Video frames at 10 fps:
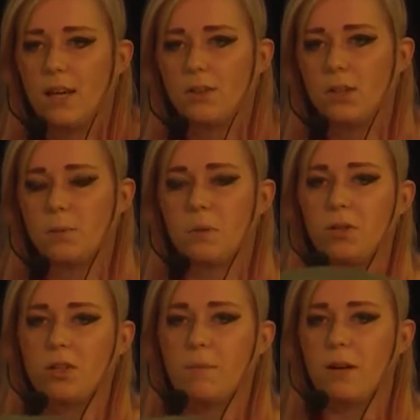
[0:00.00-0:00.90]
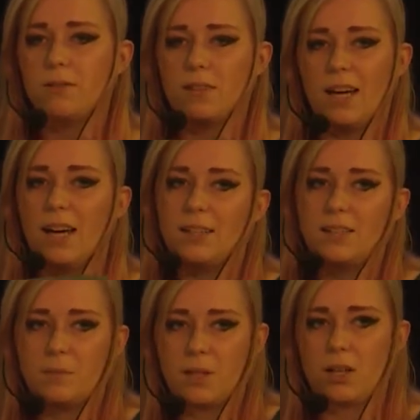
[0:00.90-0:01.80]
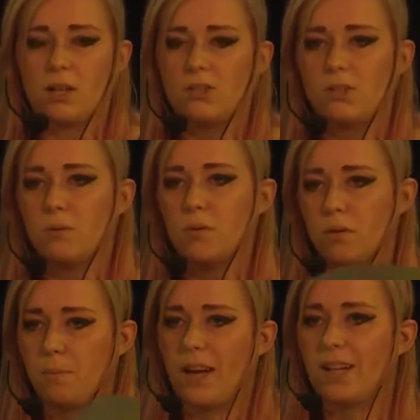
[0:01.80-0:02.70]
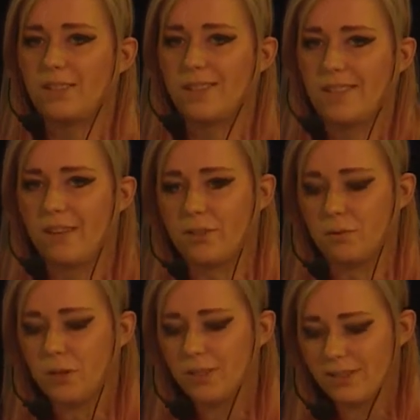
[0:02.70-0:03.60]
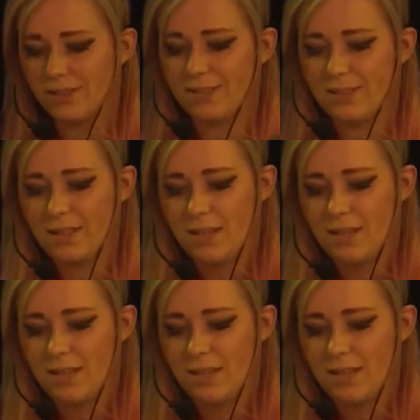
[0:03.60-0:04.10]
Don't bother about the lines because we will paint it afterwards.